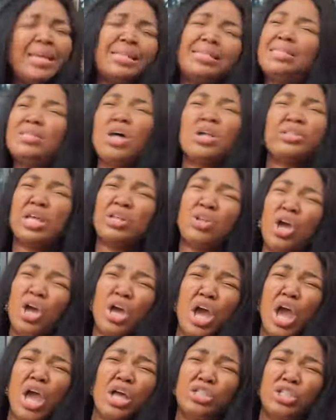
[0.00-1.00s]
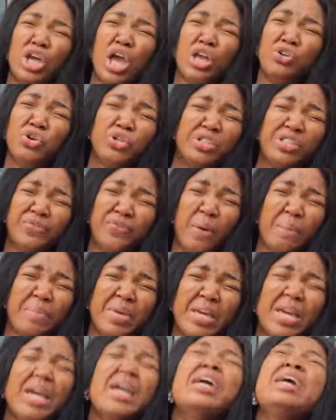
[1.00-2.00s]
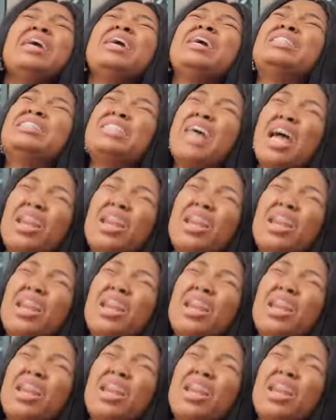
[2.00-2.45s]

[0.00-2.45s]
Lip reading: slap me. It's not a new thing for